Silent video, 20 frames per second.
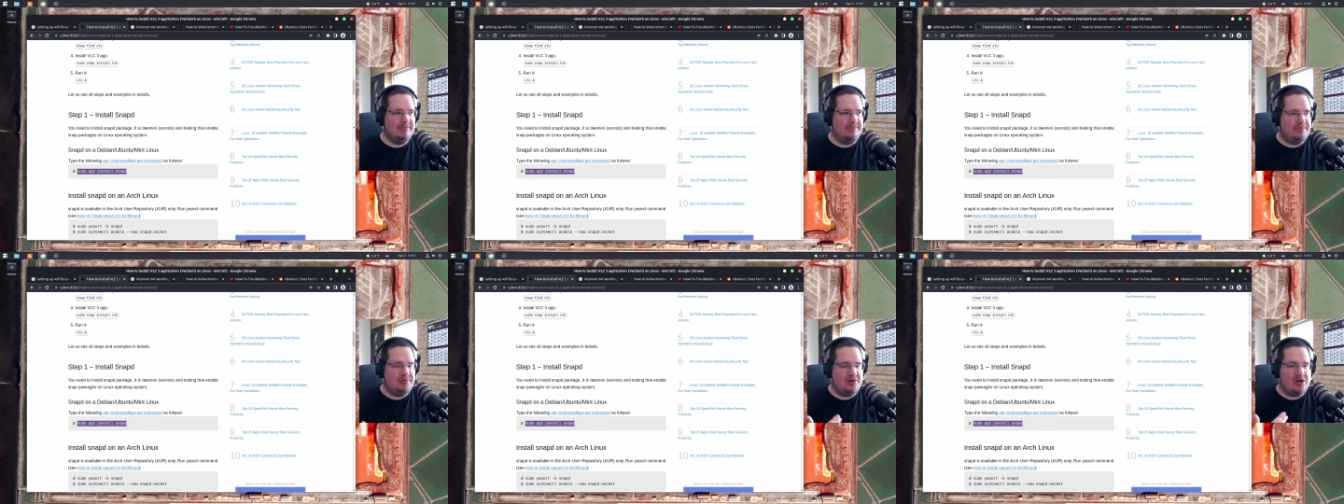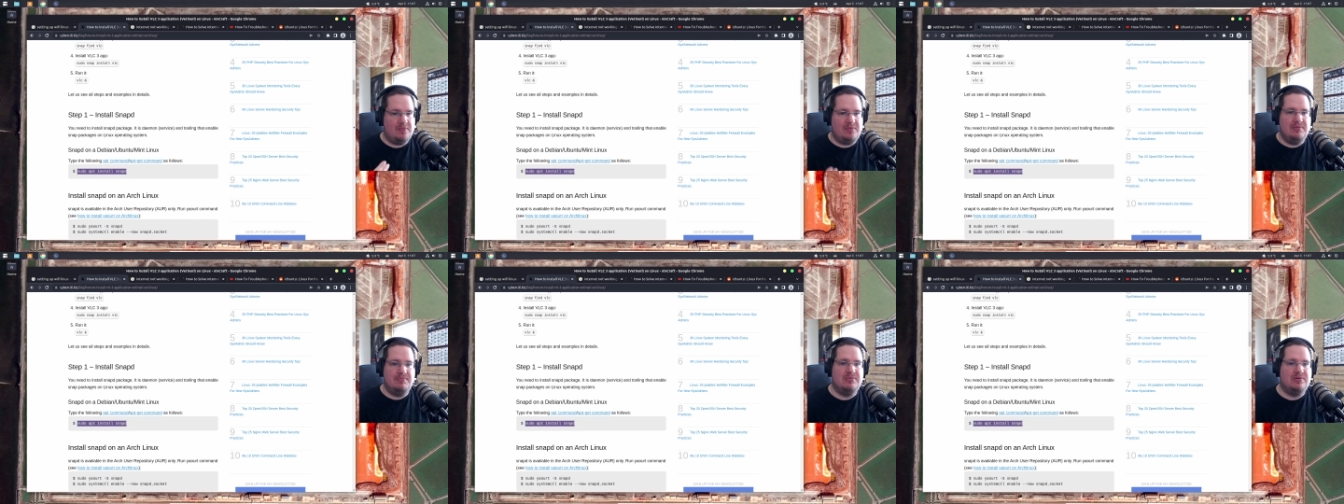
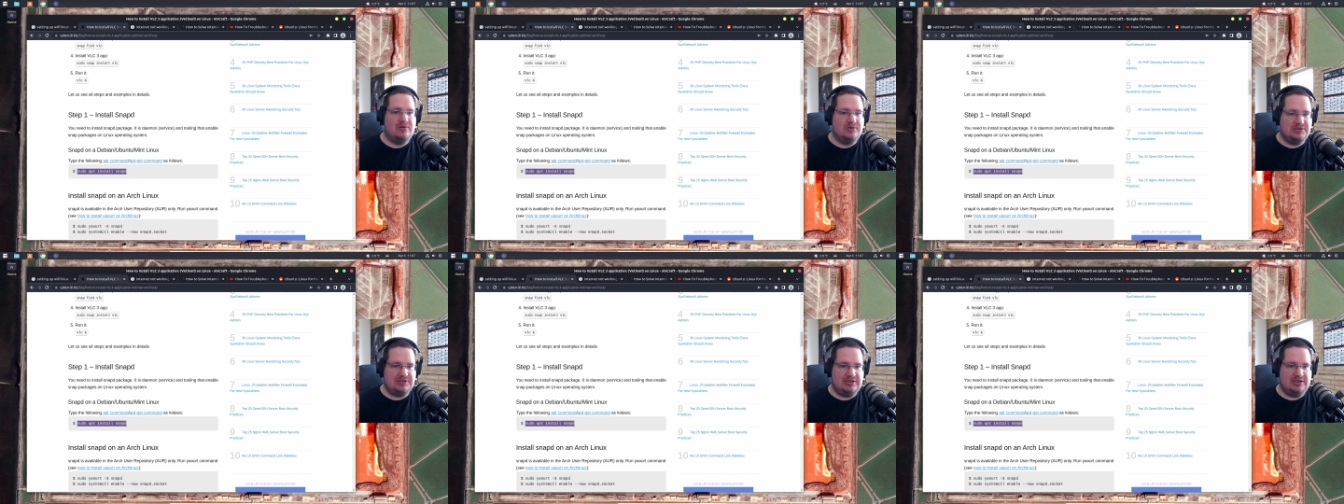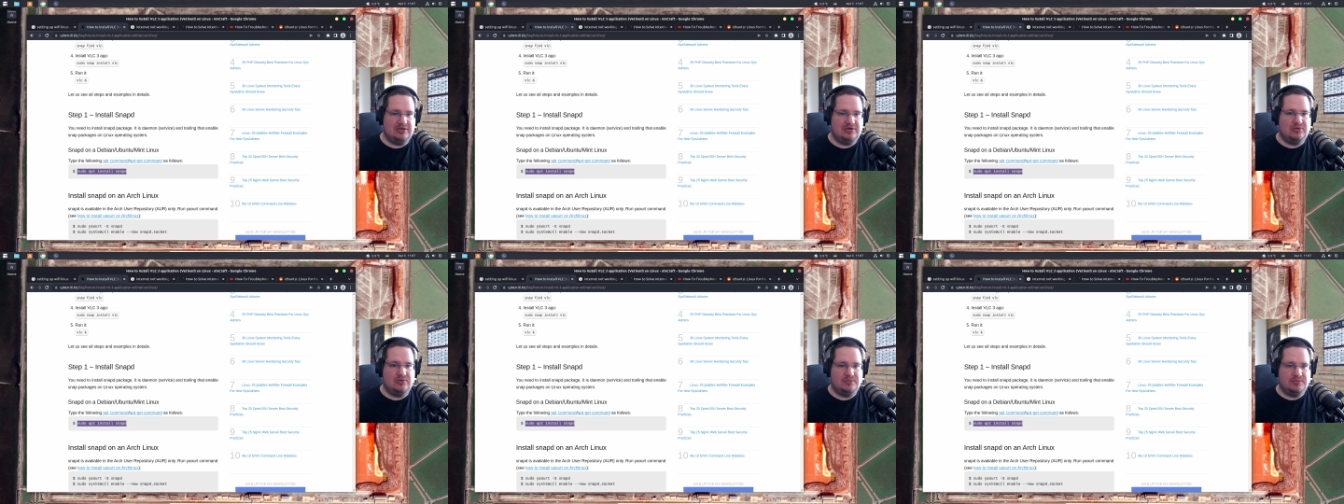Probably mostly
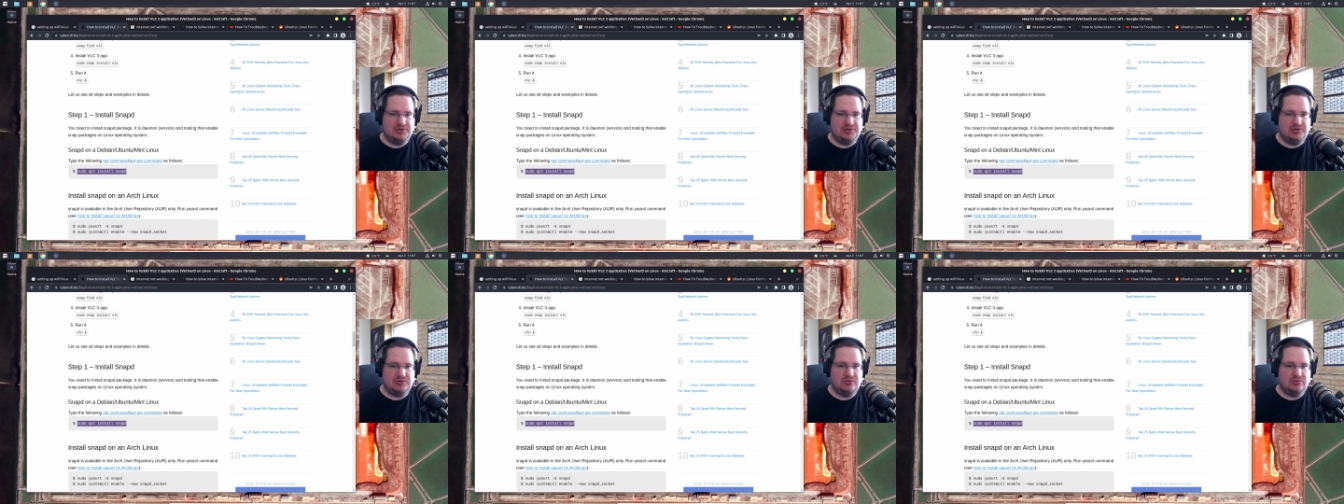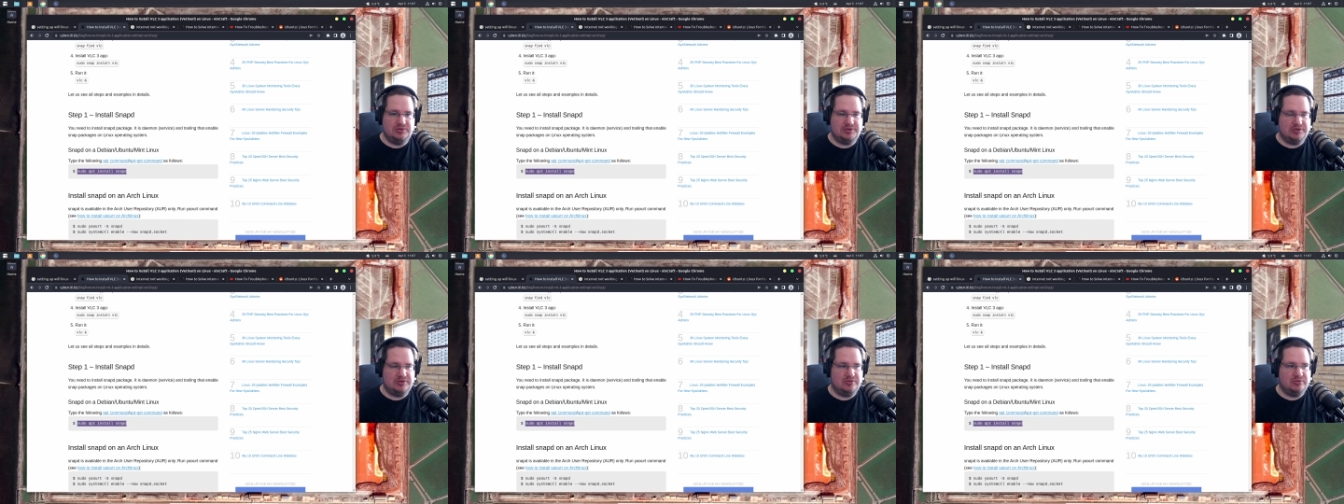an
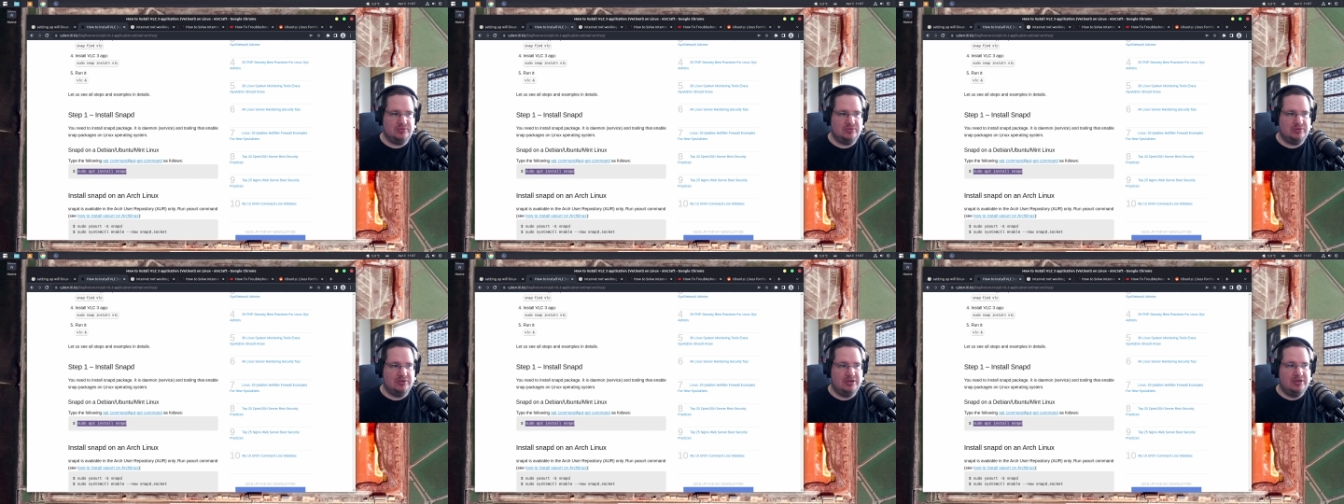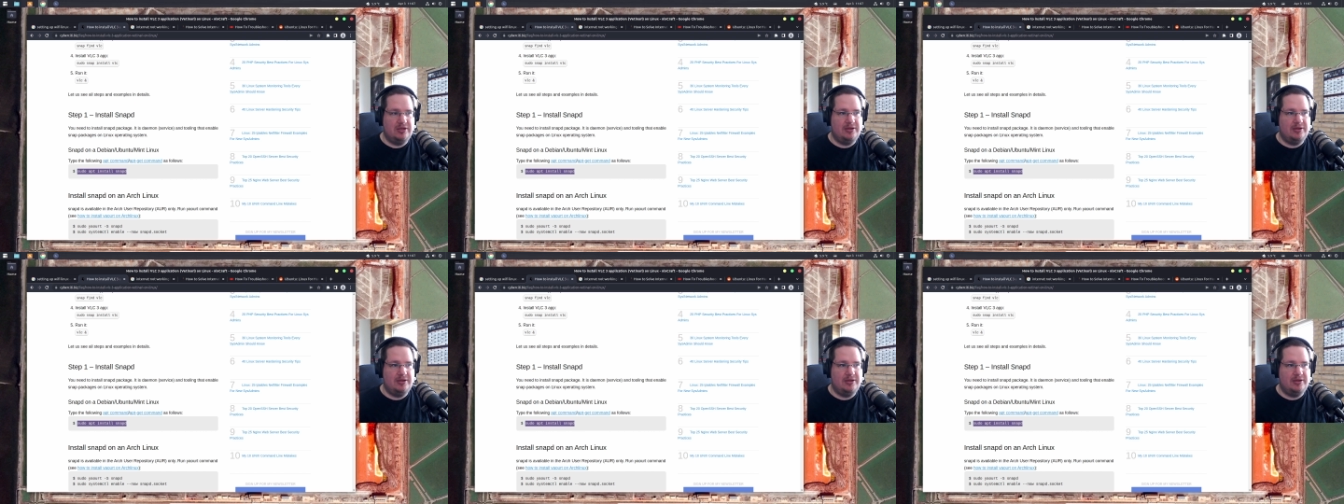OpenSUSE dude.